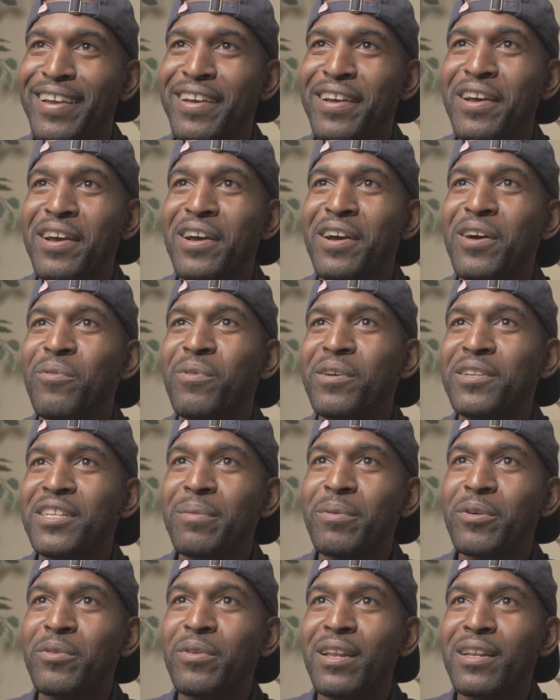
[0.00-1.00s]
When
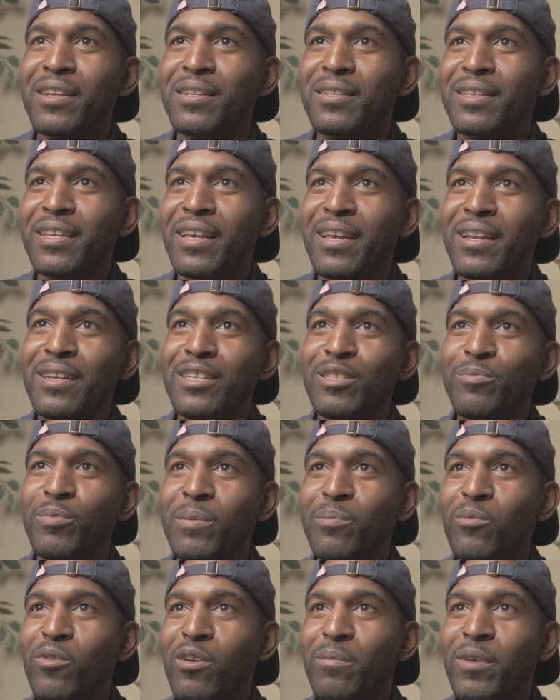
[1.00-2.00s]
Democratic candidates spend
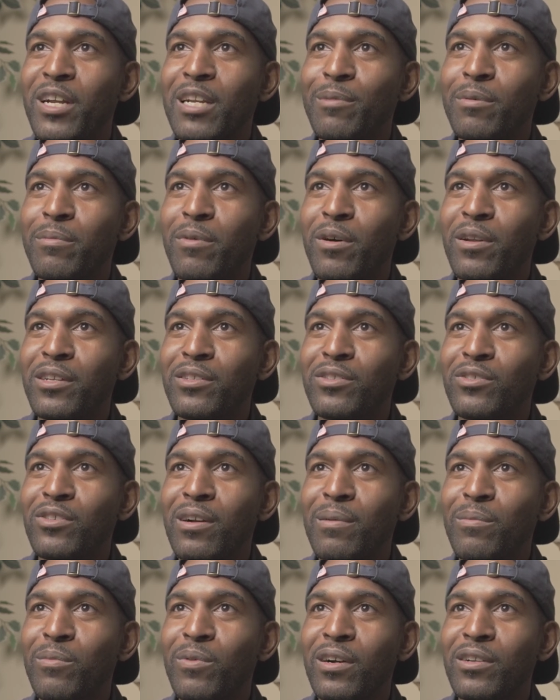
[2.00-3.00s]
more money promoting Trump
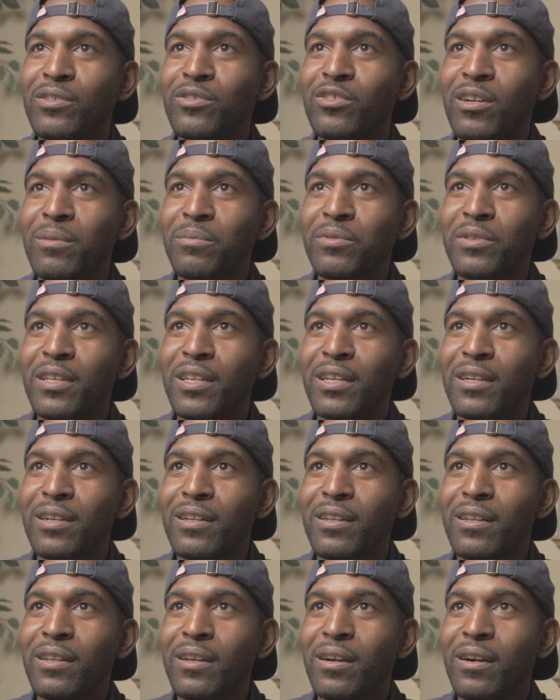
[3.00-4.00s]
while Trump's sitting on the
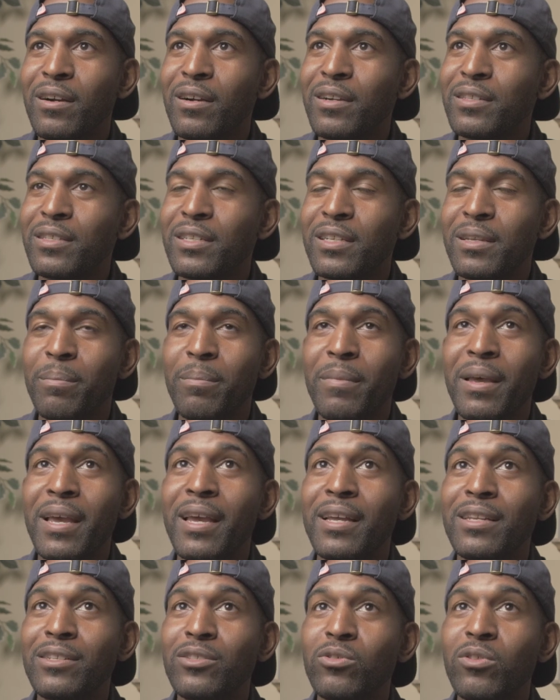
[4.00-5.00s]
RNC. Man,
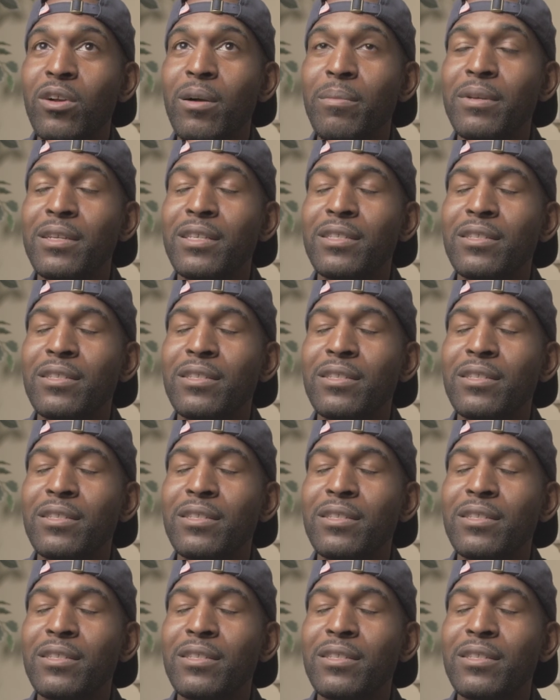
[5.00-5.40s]
Trump is...